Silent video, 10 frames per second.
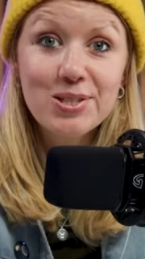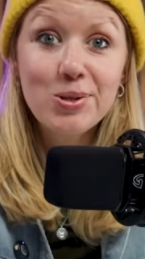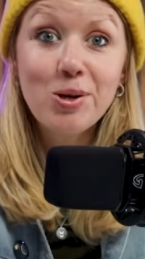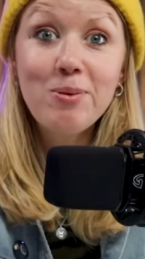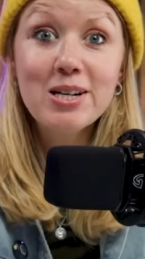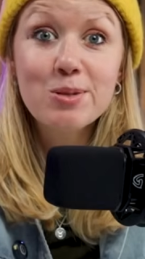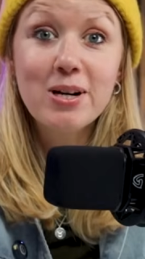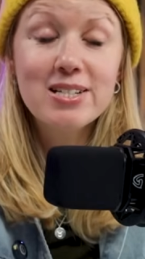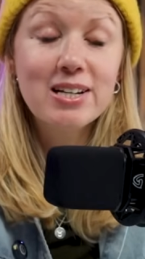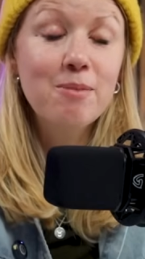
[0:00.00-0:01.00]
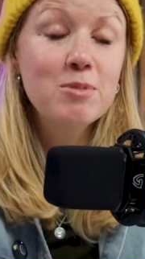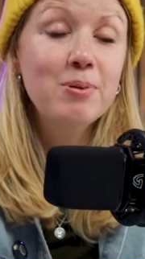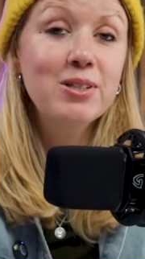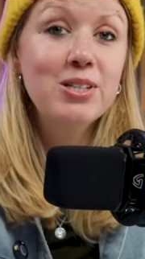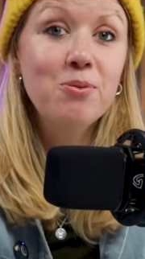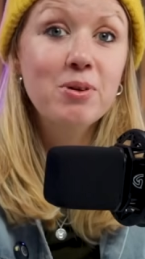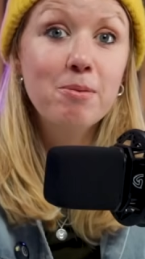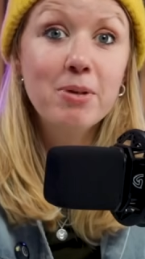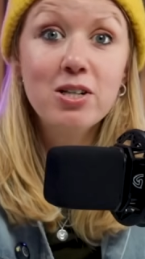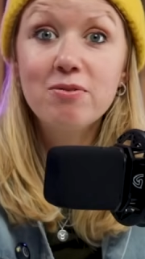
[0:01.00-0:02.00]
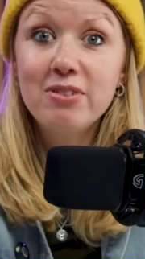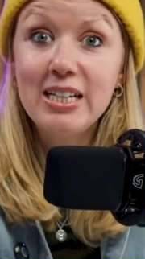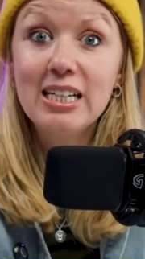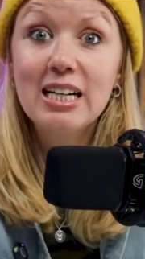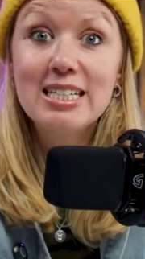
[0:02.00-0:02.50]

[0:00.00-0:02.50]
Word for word: So Adobe Express comes built in with a bunch of neat